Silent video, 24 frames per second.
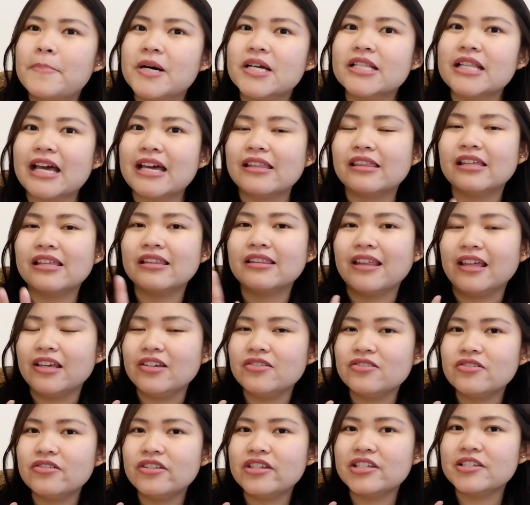But I think
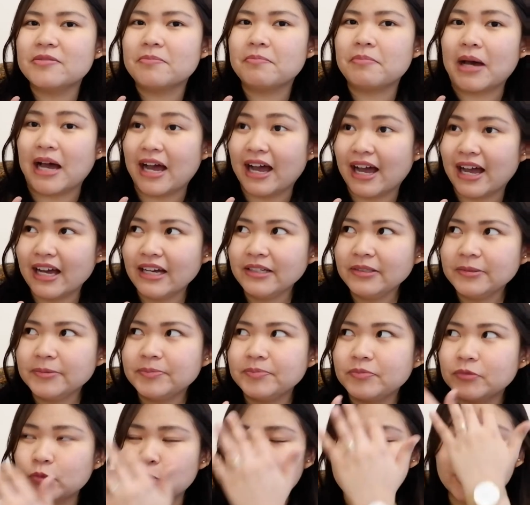thanks to this bag,
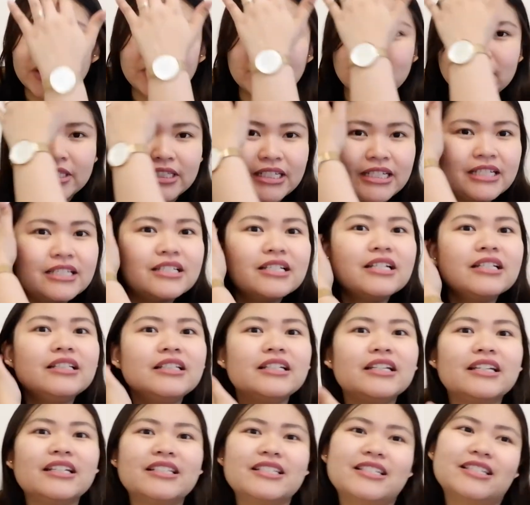when they release
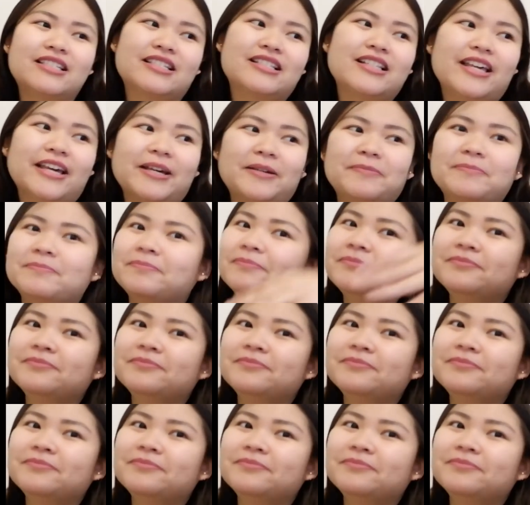it, it's like,